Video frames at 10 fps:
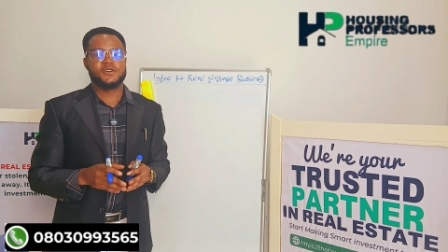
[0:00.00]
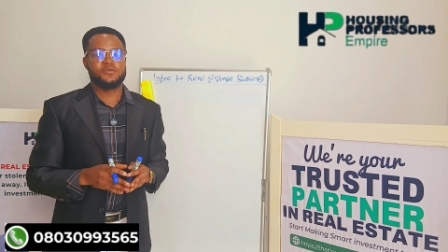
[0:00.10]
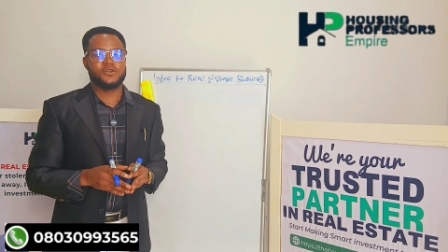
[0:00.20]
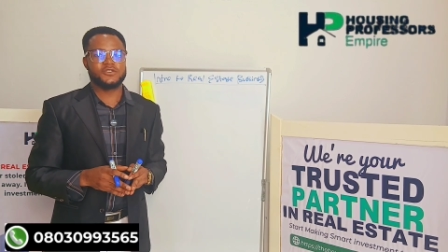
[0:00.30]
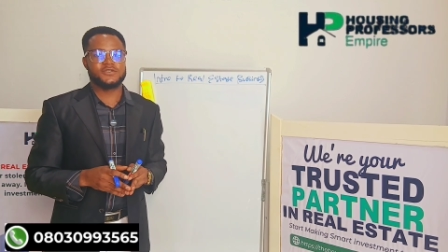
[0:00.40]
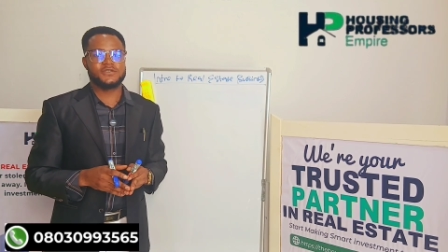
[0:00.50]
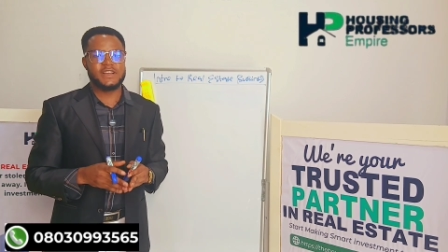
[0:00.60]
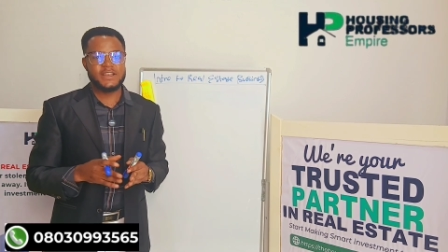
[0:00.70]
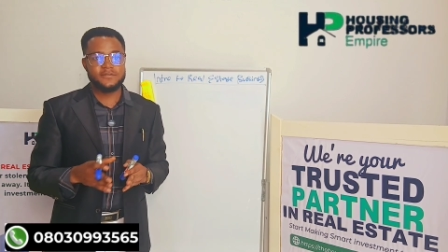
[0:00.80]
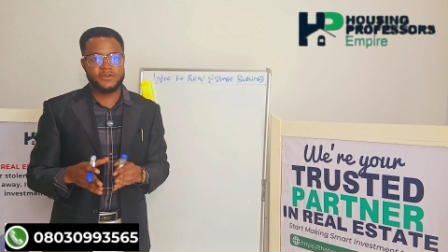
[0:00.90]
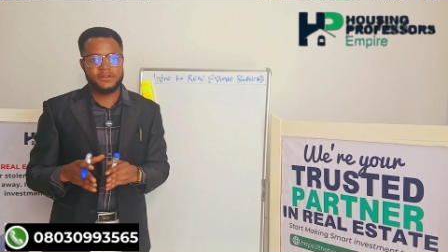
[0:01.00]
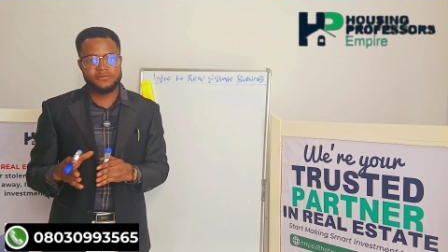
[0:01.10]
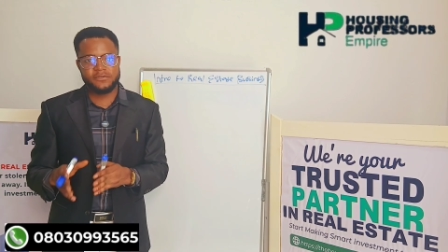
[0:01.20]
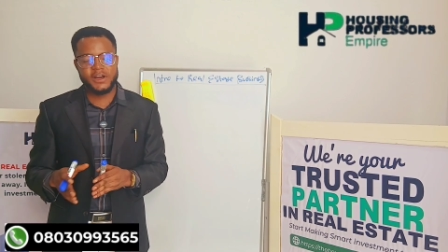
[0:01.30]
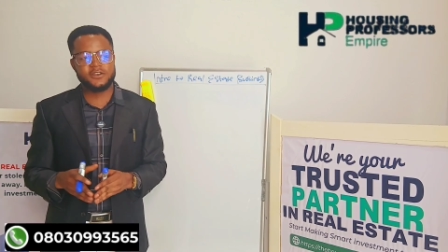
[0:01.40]
but delivering
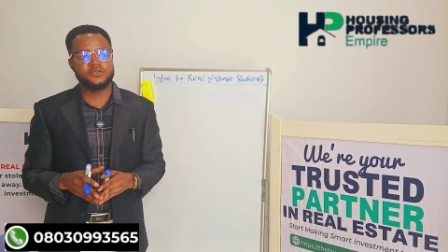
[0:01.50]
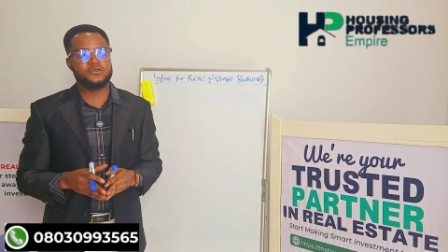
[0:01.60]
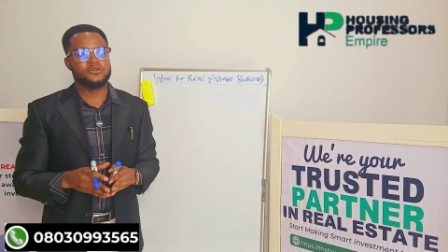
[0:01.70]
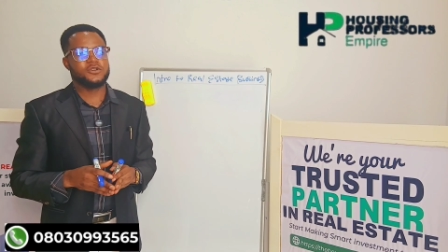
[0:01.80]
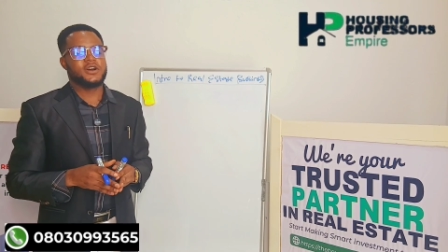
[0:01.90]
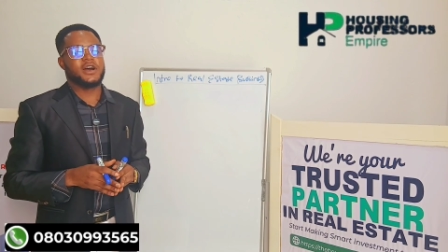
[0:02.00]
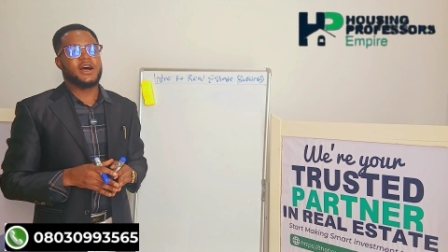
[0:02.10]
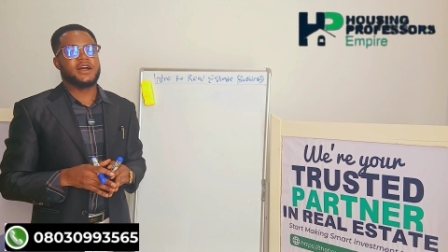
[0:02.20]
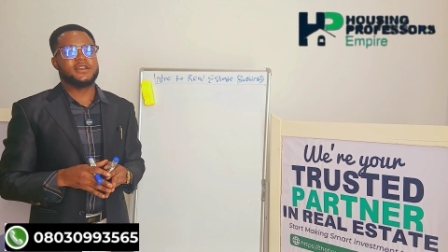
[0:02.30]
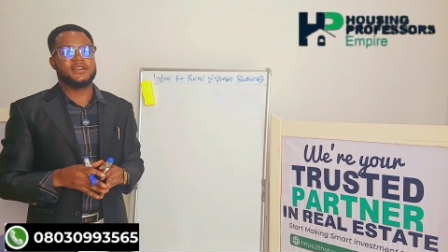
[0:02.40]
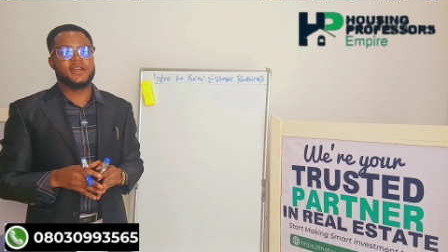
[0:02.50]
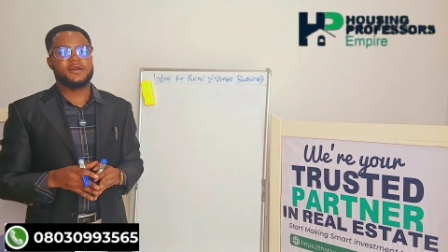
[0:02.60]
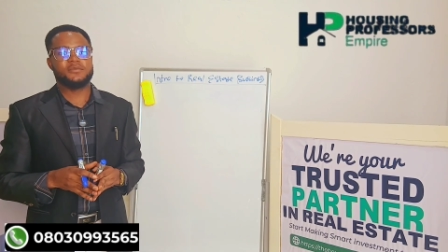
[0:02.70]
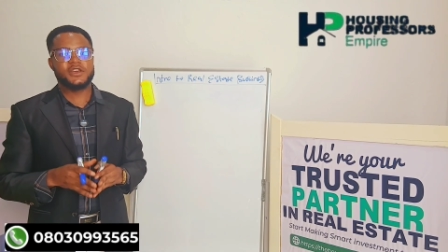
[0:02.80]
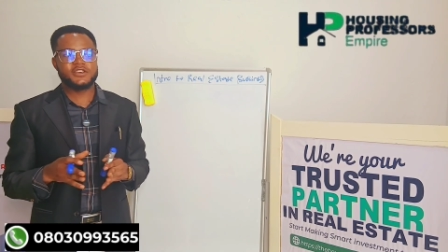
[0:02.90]
value and
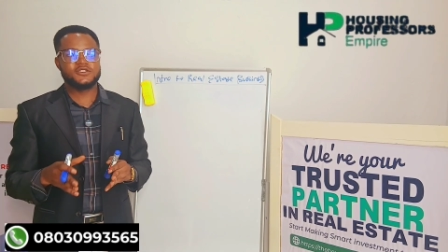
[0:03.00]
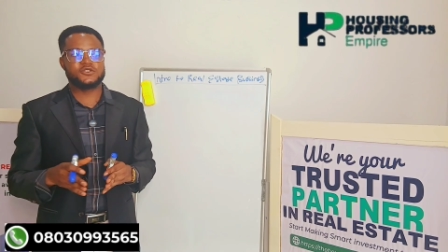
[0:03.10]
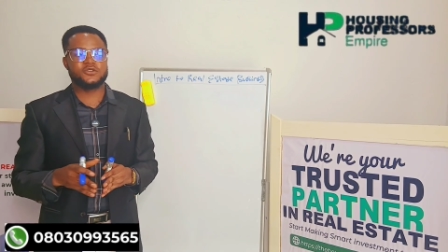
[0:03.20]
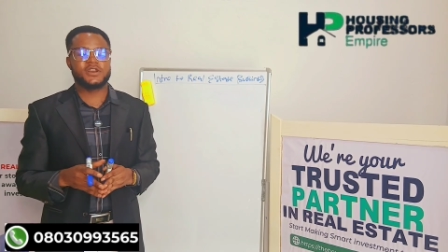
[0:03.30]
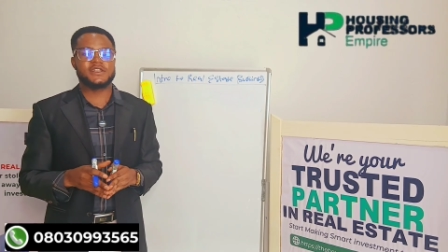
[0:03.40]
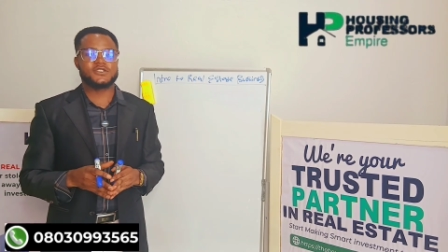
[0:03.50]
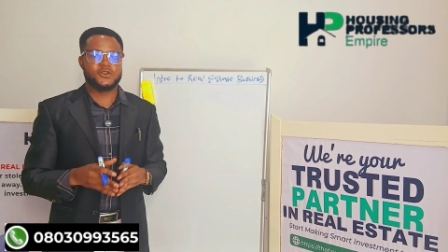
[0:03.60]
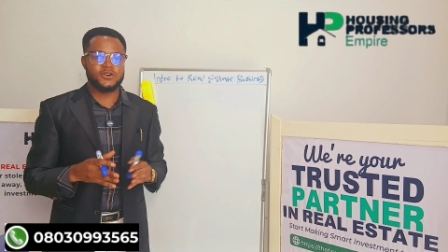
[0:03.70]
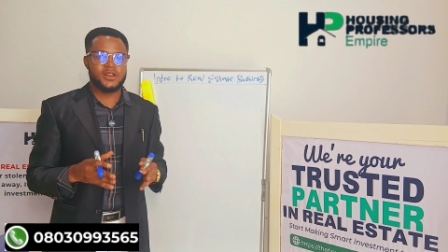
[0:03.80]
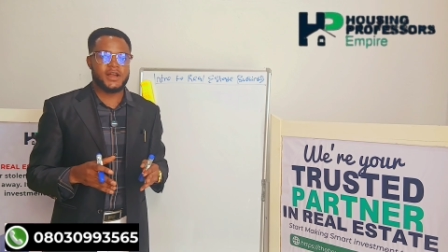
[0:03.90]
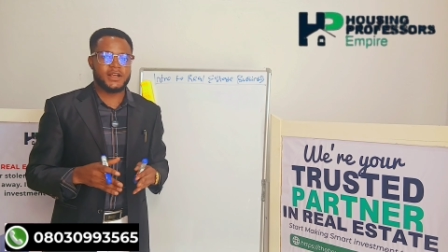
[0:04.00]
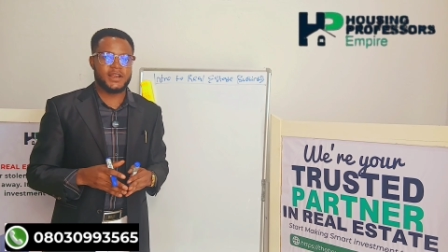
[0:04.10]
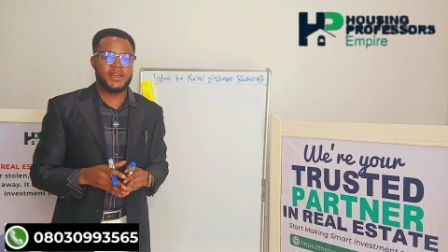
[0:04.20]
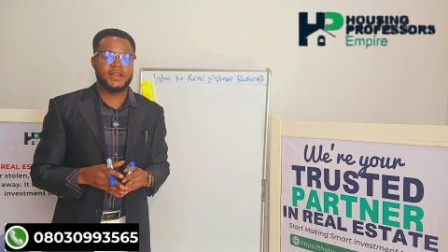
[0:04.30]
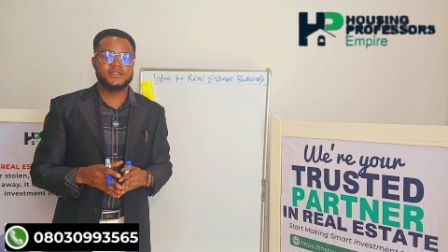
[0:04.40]
making sure that all our
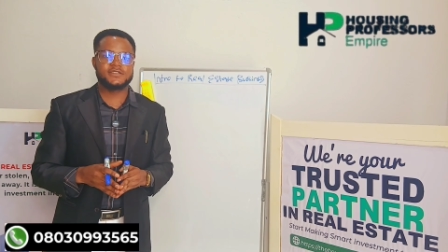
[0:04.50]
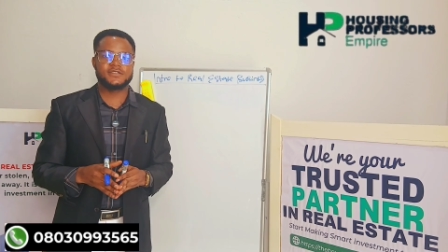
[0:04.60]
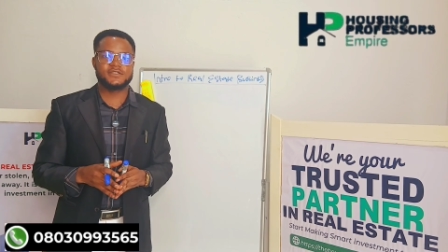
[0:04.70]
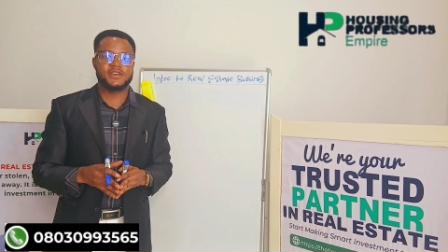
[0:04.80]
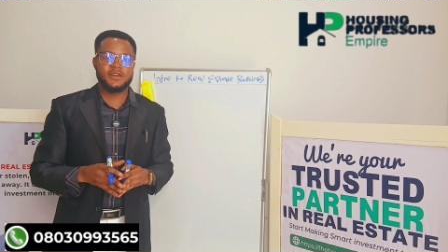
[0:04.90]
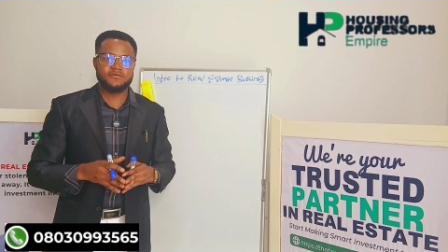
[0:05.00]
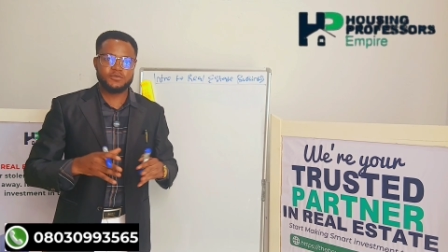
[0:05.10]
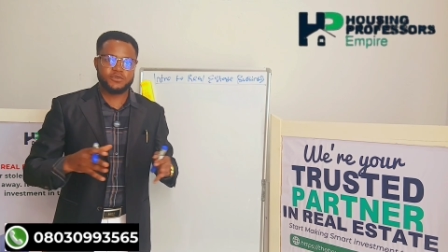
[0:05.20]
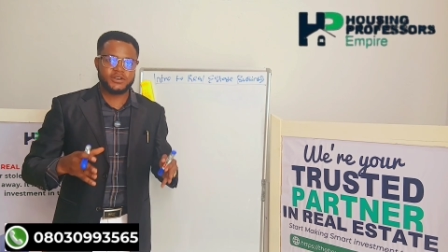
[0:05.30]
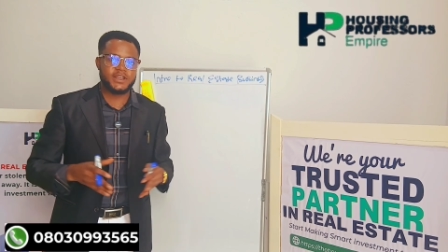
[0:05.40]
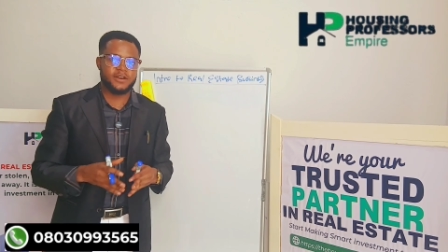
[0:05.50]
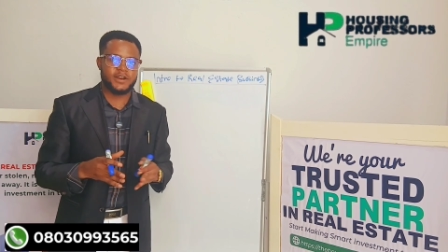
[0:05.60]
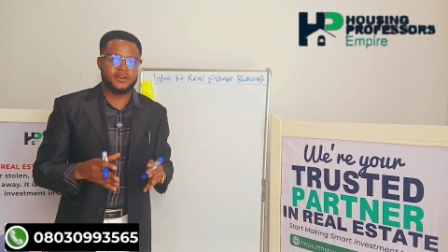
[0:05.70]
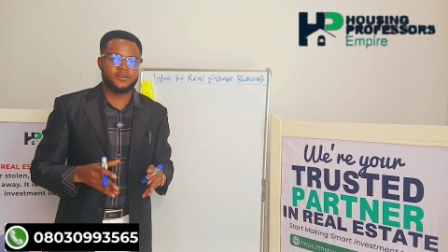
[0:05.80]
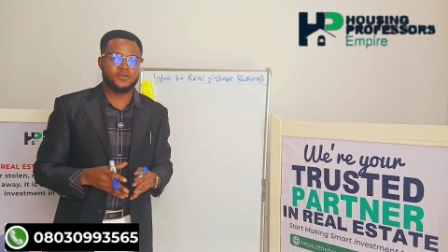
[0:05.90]
clients, everybody
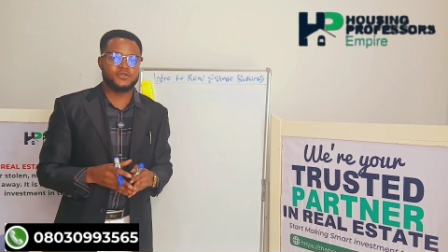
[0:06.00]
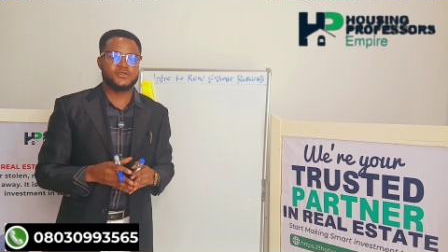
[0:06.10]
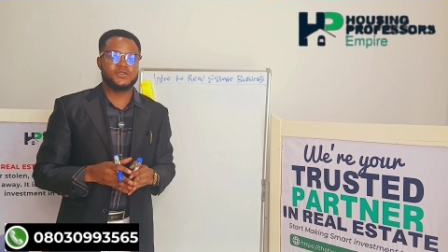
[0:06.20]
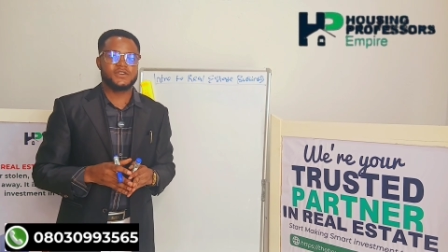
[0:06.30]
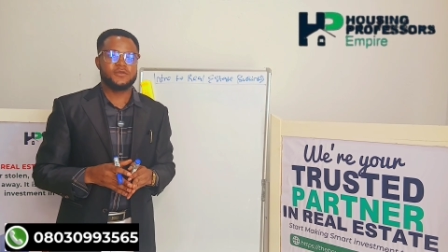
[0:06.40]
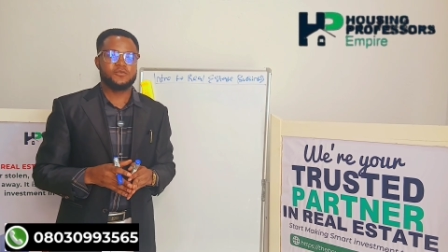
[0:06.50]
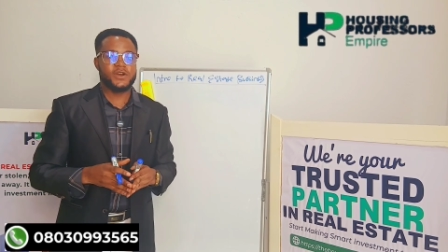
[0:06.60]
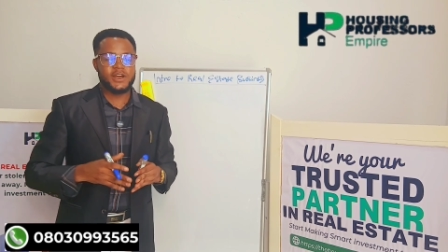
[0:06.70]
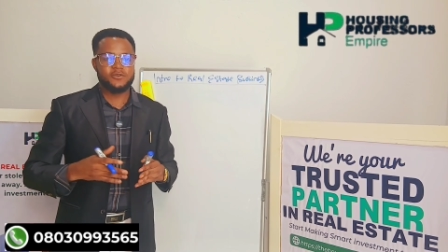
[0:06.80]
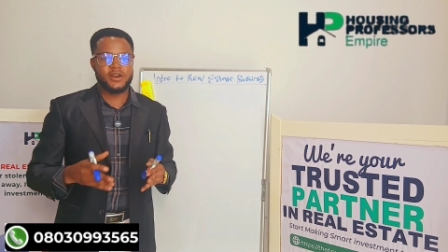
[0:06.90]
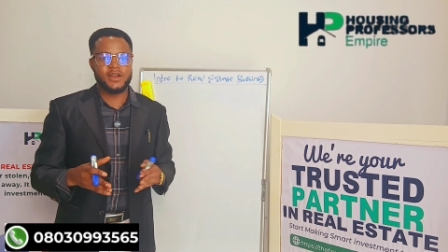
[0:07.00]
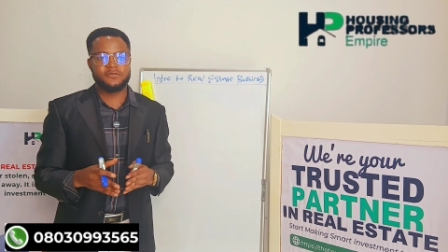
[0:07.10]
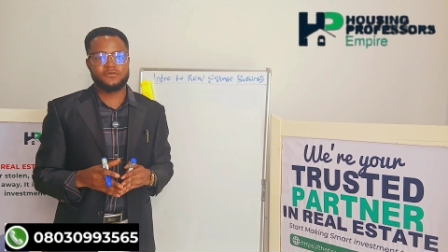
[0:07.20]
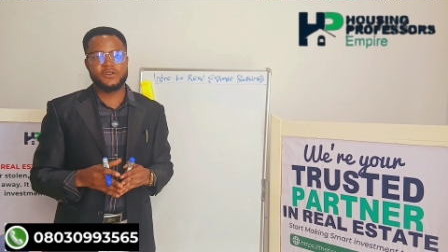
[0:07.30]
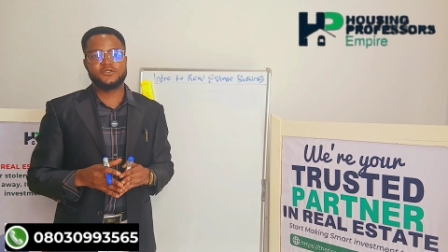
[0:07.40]
around us, whether you are a
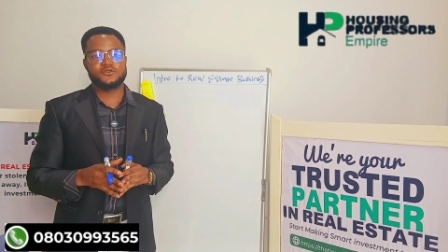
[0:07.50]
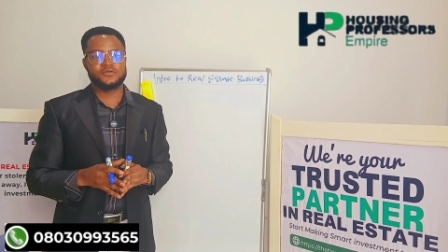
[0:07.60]
friend